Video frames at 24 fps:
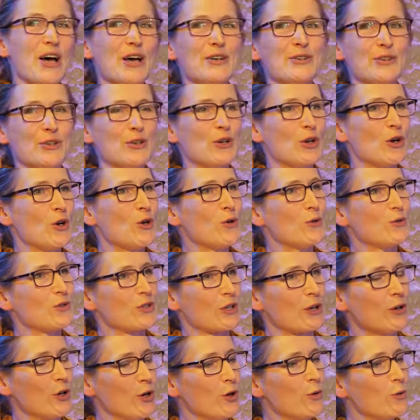
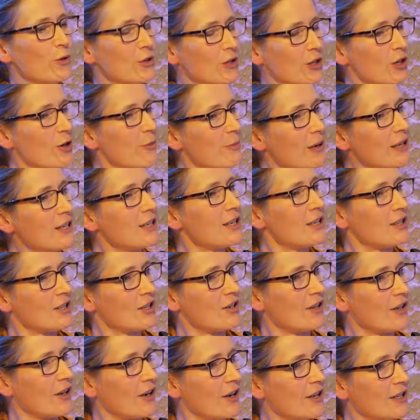who was committed
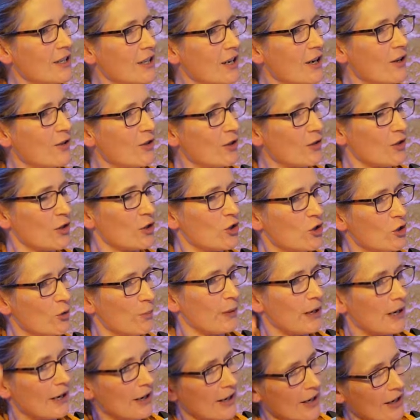to the idea that there should
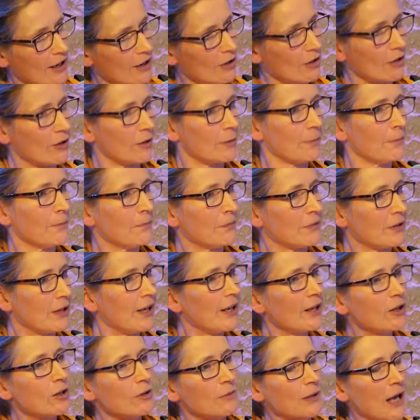be
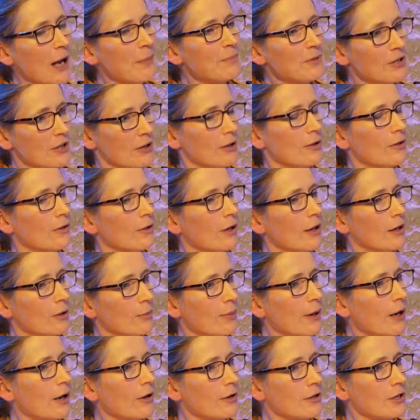absolute legal
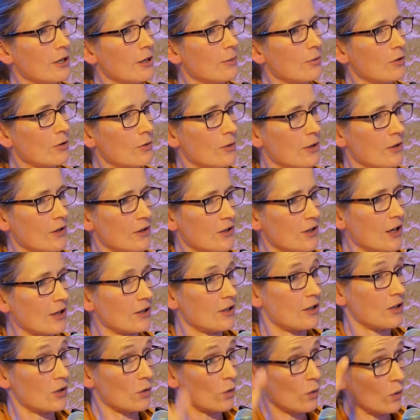parity between the
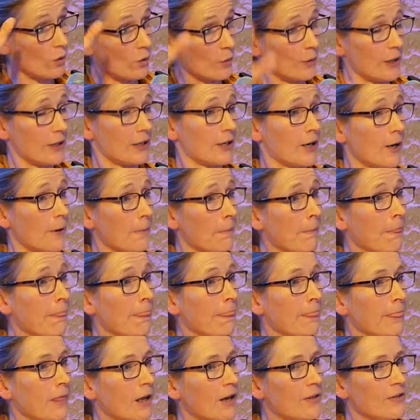sexes all the way down.
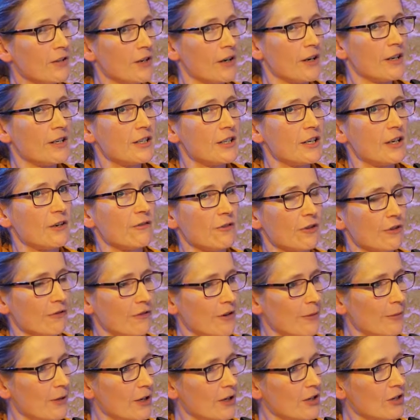And the idea for the
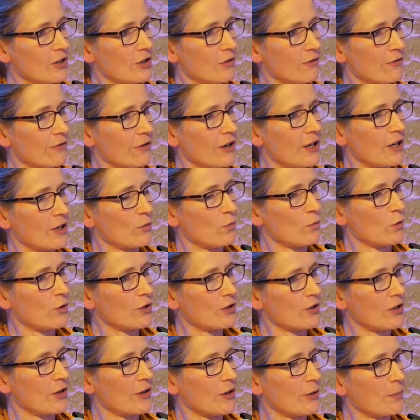feminists of freedom
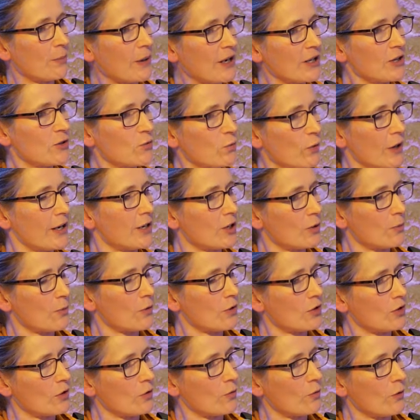was that the best way to
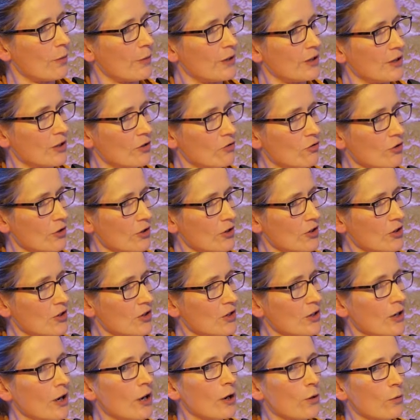pursue women's
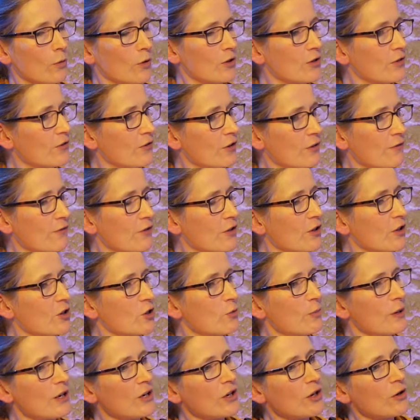interests was for there
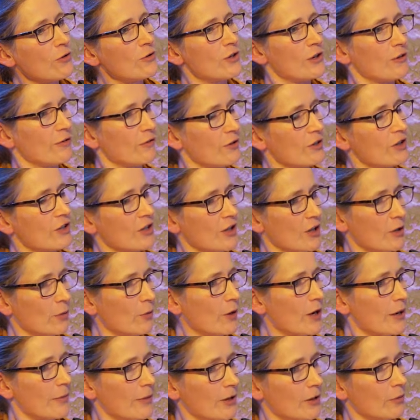to be no difference in the
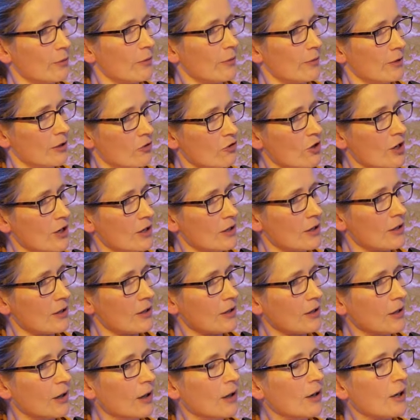way men and women are
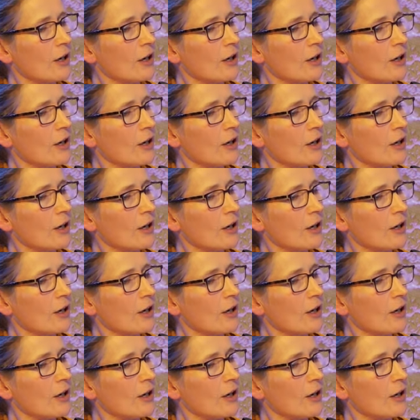treated.